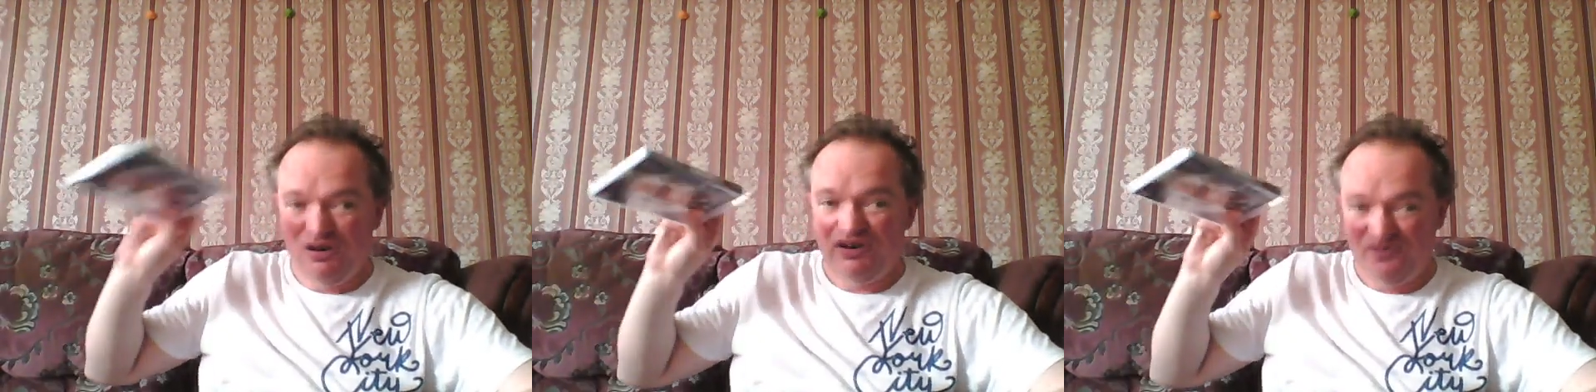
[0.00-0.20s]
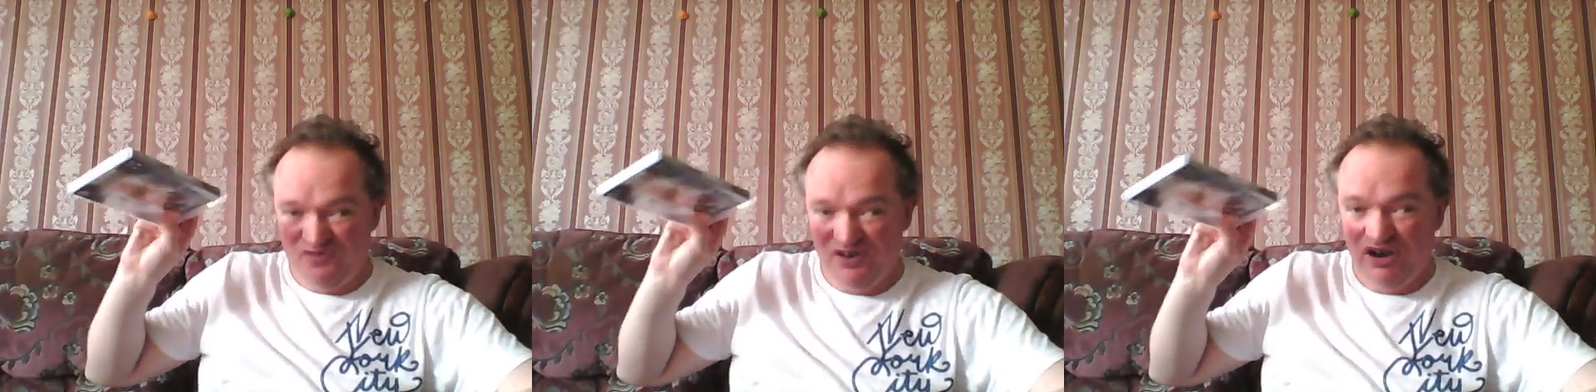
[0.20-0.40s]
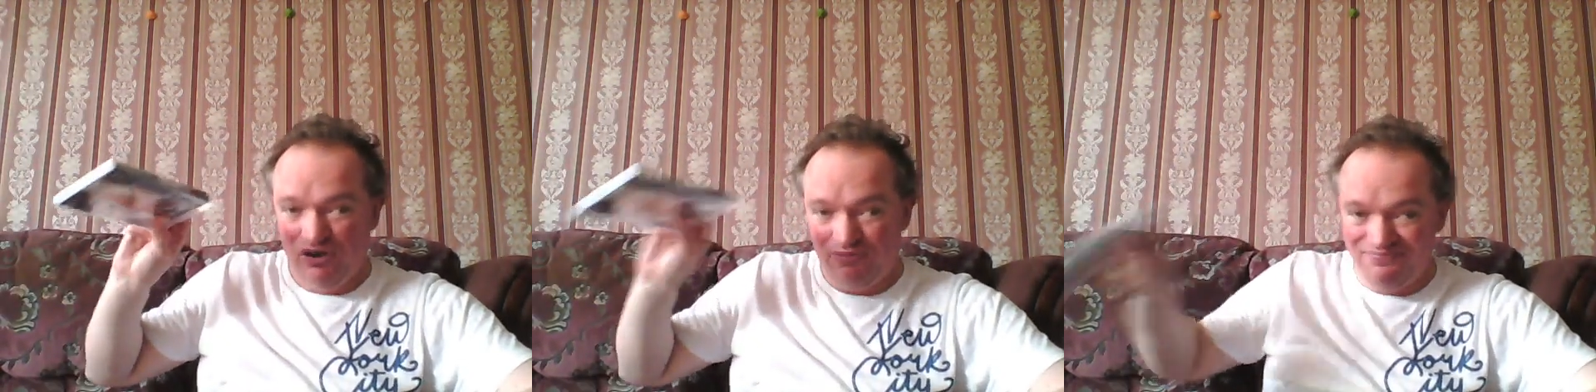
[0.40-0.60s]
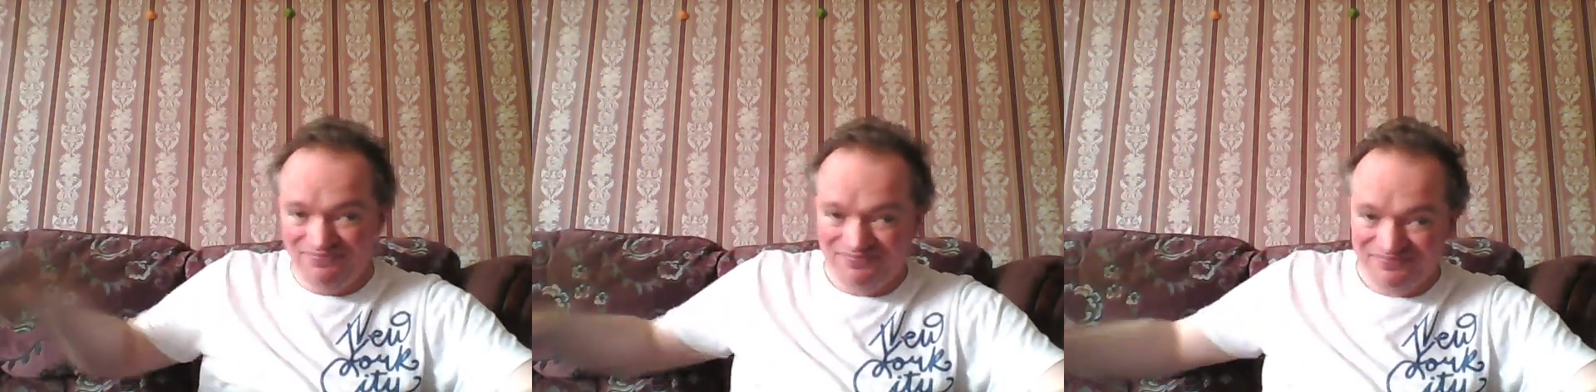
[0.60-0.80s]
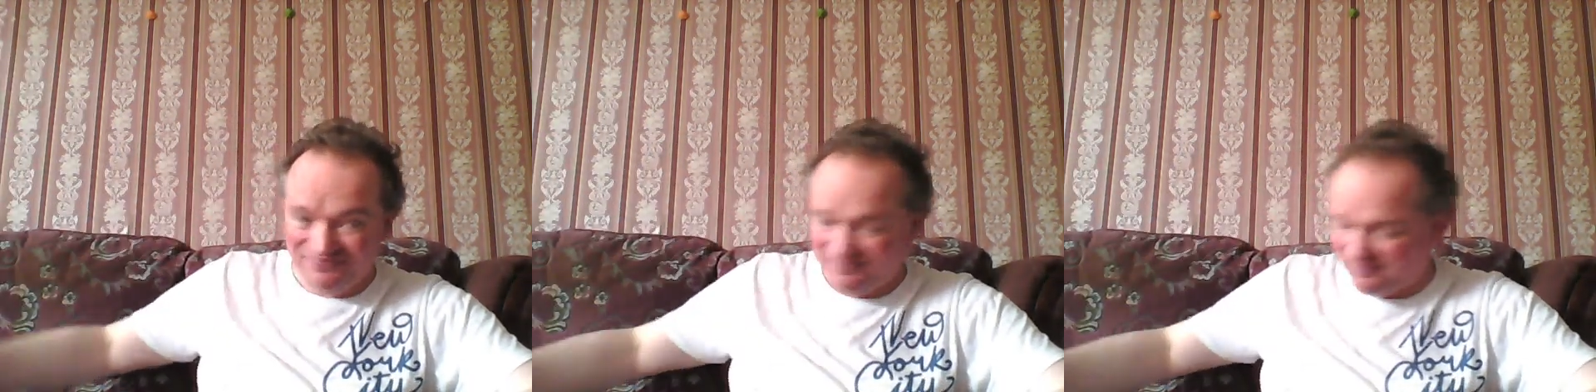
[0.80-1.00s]
all thanks to
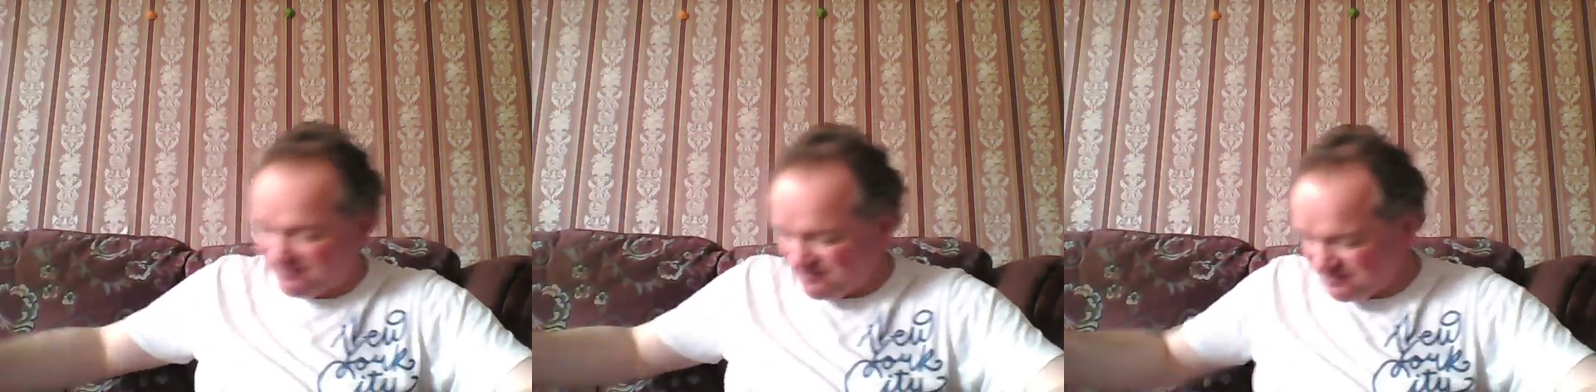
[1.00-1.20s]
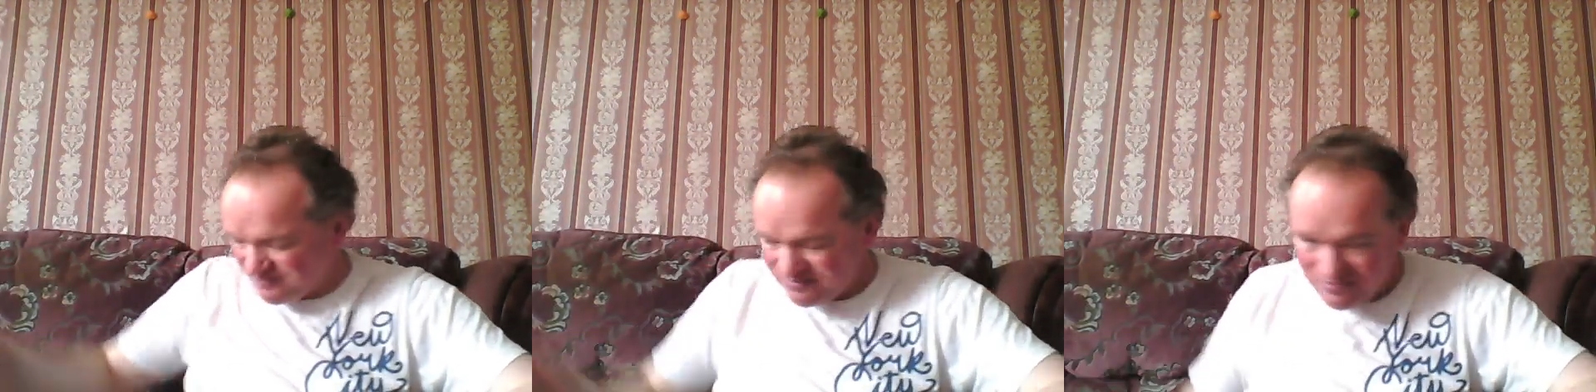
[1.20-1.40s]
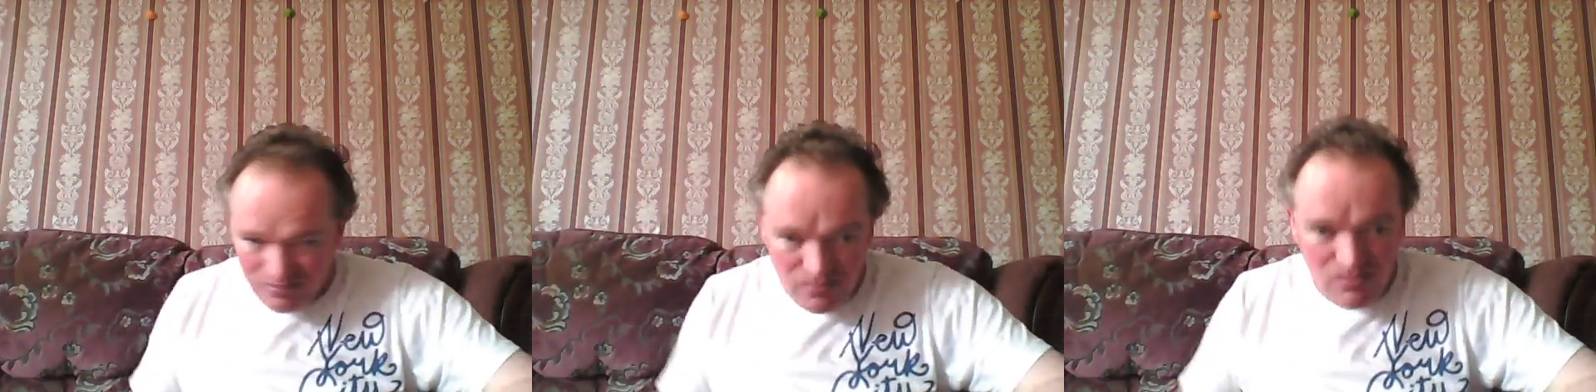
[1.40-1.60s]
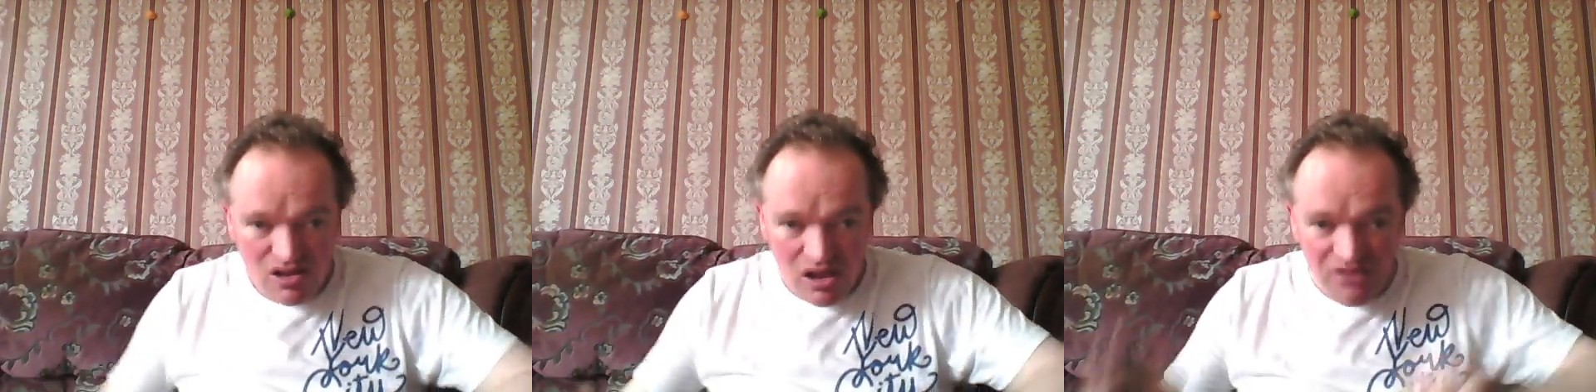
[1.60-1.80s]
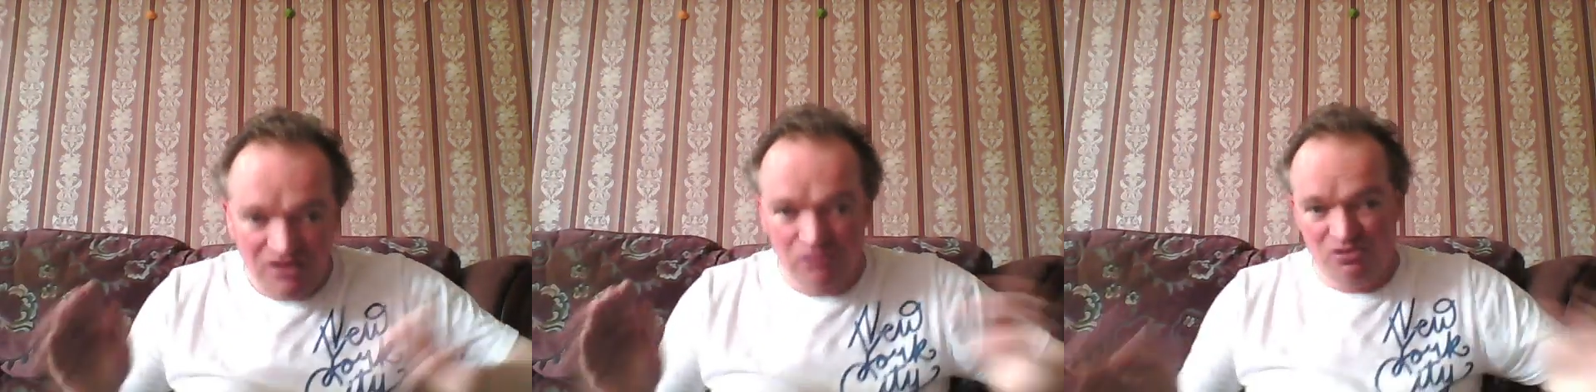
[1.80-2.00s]
just watching this one
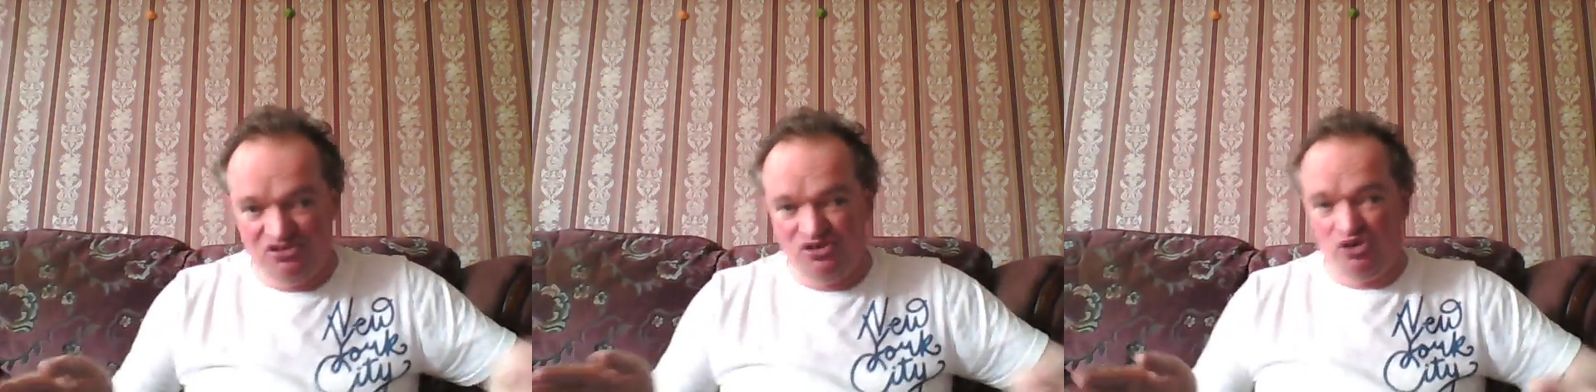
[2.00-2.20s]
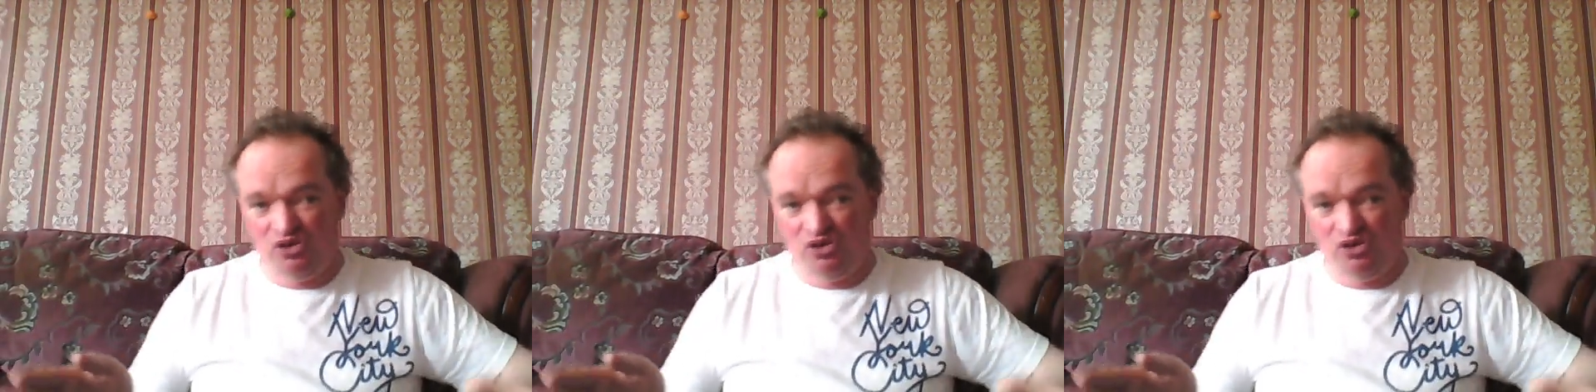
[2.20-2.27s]
film